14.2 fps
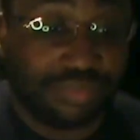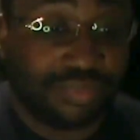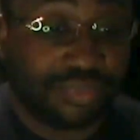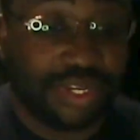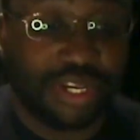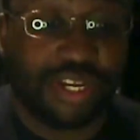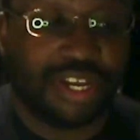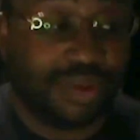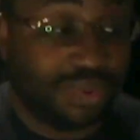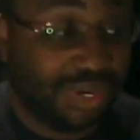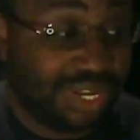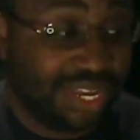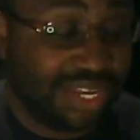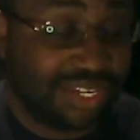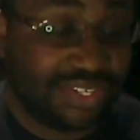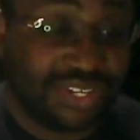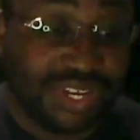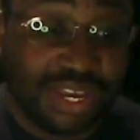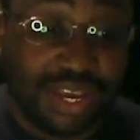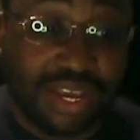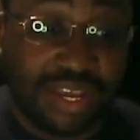in the coming days.
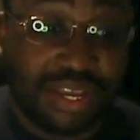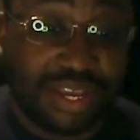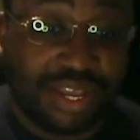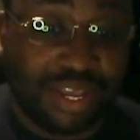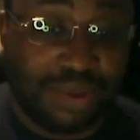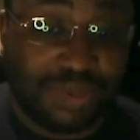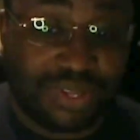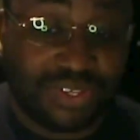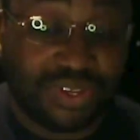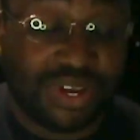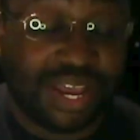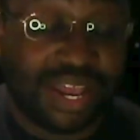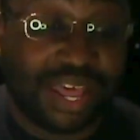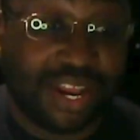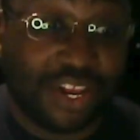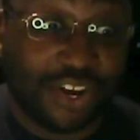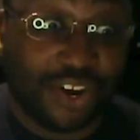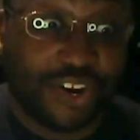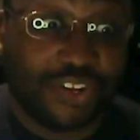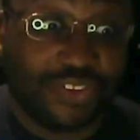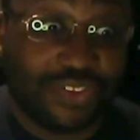Um, I still got a lot of
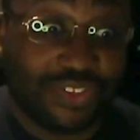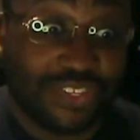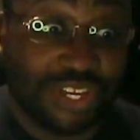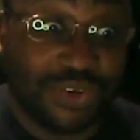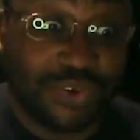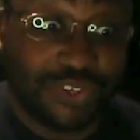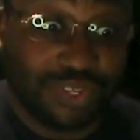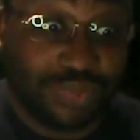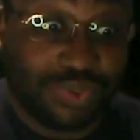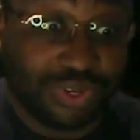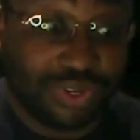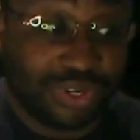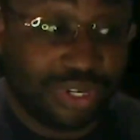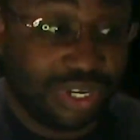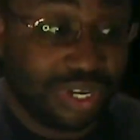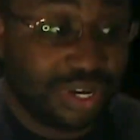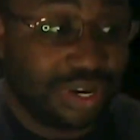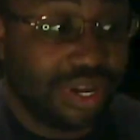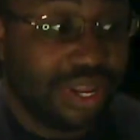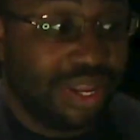card singles to put on there,